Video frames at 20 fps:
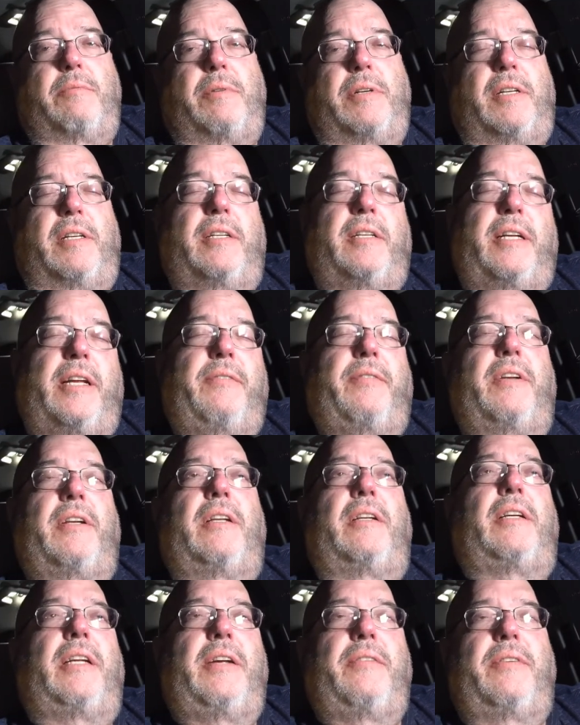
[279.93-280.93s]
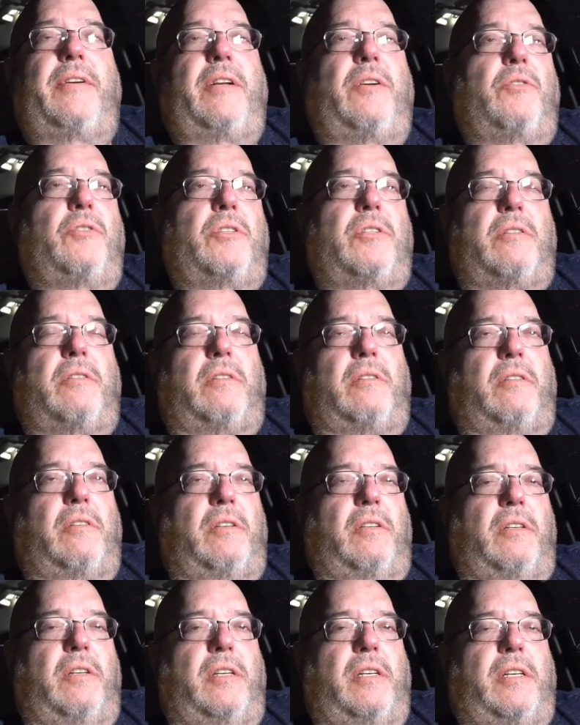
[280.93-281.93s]
But even even those
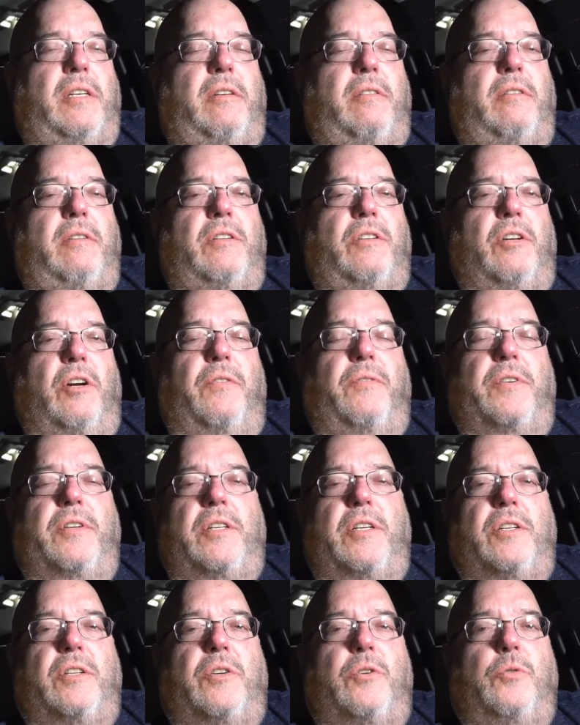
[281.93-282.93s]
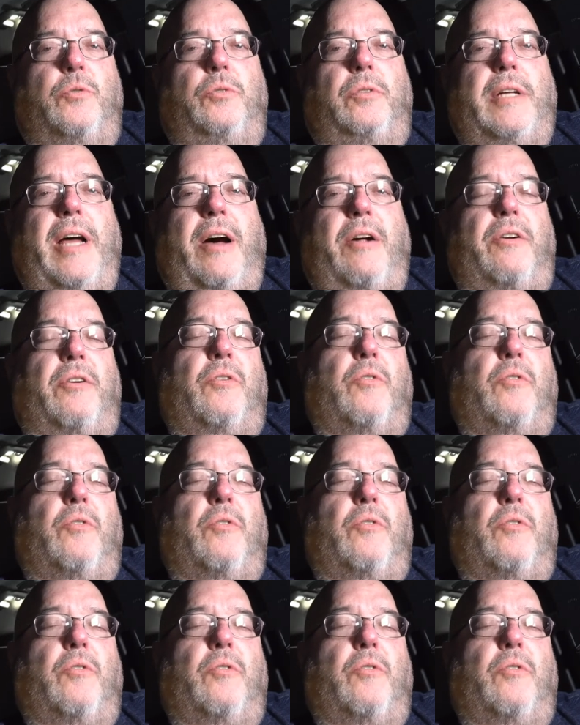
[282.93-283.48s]
surfaces cool down,